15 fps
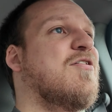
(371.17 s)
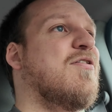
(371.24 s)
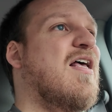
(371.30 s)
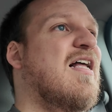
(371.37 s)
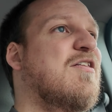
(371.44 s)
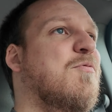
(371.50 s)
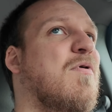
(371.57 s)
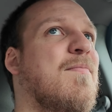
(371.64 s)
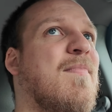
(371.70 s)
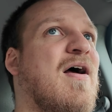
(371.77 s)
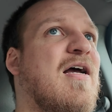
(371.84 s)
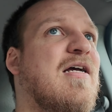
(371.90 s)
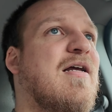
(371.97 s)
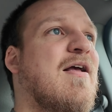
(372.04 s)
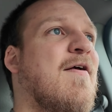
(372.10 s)
So that's where
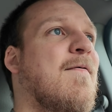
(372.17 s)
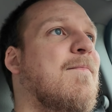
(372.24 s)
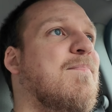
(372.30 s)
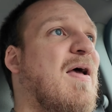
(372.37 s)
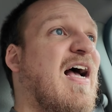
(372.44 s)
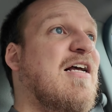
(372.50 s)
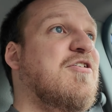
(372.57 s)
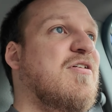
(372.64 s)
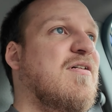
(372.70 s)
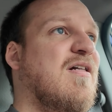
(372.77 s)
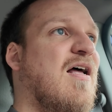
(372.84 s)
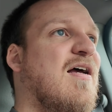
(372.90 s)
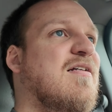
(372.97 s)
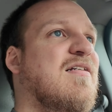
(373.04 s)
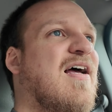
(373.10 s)
my passion
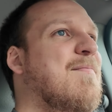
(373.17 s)
lies.